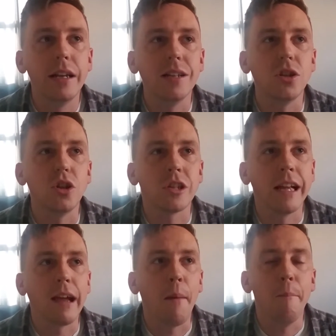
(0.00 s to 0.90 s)
there's just
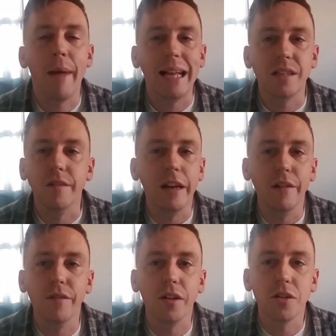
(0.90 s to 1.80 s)
like a massive
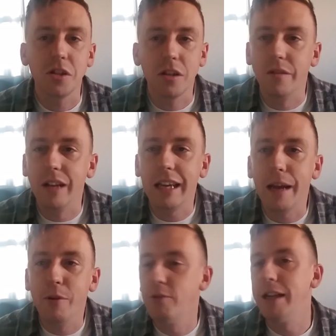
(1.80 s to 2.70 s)
influx of like
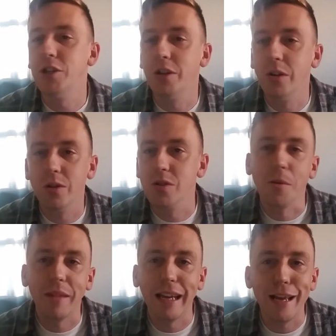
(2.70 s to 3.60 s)
immigration or
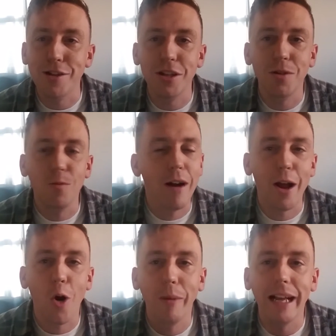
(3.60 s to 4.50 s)
something into
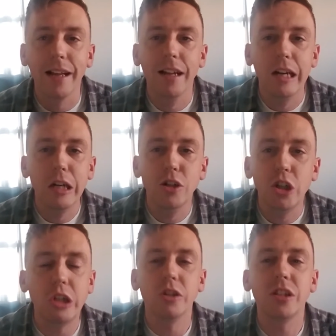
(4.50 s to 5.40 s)
Wyoming,
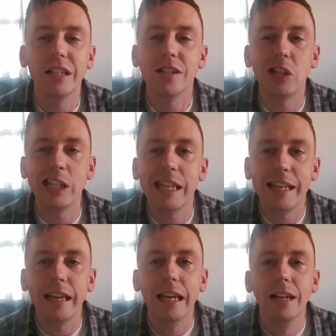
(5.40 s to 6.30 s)
just to
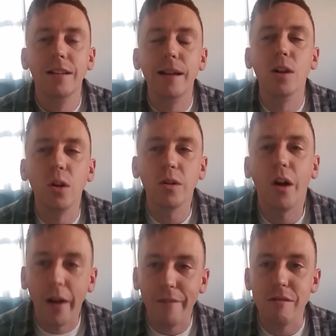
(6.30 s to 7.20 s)
see the look
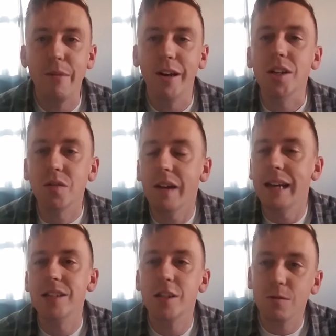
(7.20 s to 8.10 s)
on everybody's
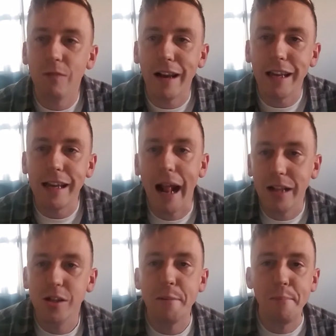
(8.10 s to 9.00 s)
face when he
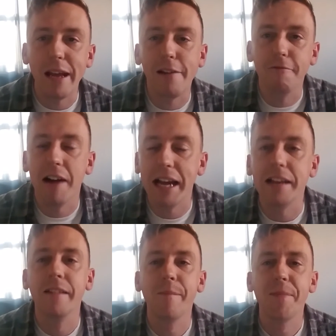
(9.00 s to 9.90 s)
ends up being
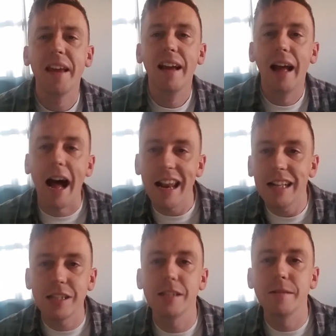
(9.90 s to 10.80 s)
right. And
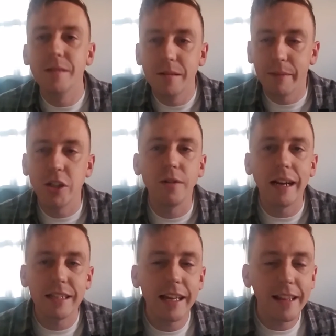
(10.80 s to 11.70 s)
that's, mind you,
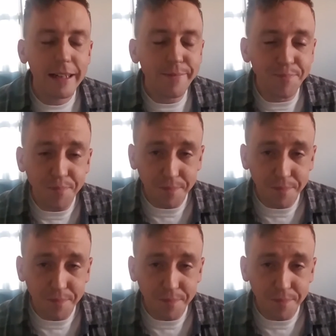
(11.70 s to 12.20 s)
I say that